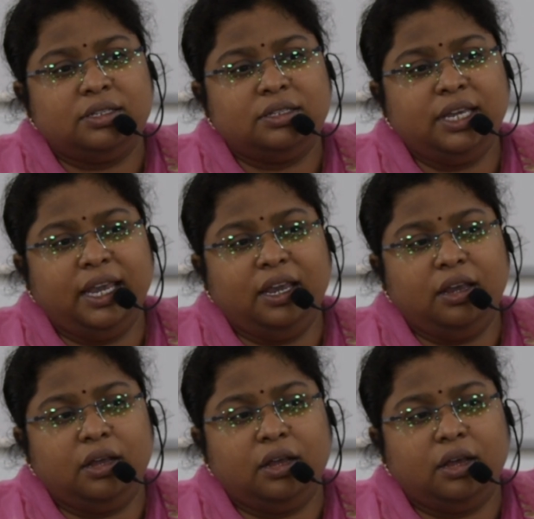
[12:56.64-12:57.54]
See,
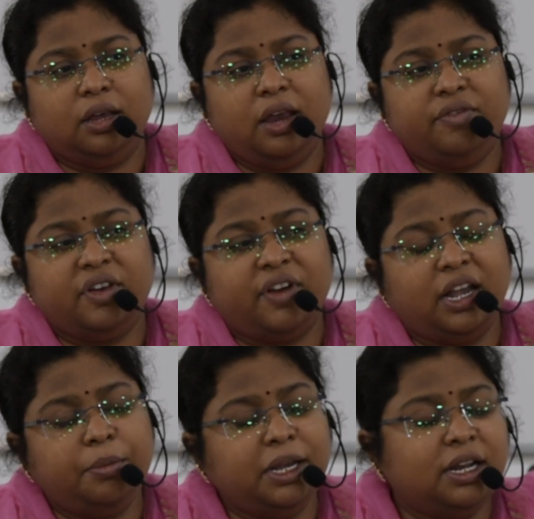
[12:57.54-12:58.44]
if the
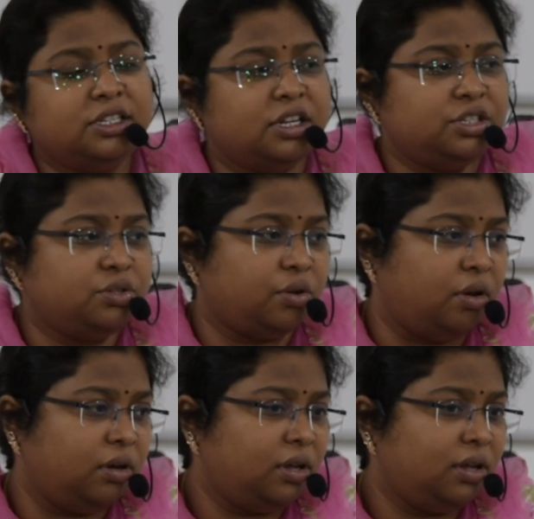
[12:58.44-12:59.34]
fundamentals are
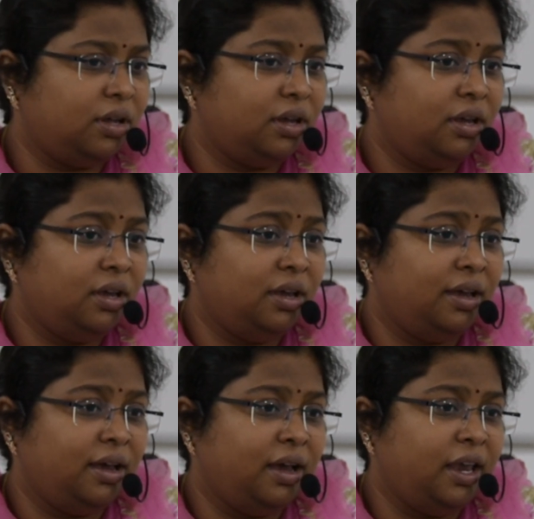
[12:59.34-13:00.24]
strong,
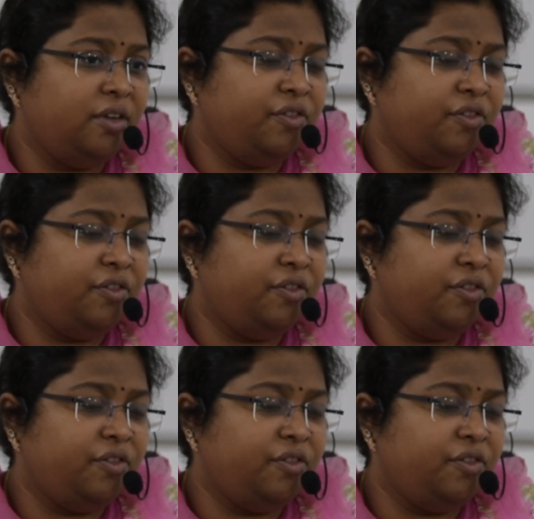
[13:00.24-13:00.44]
if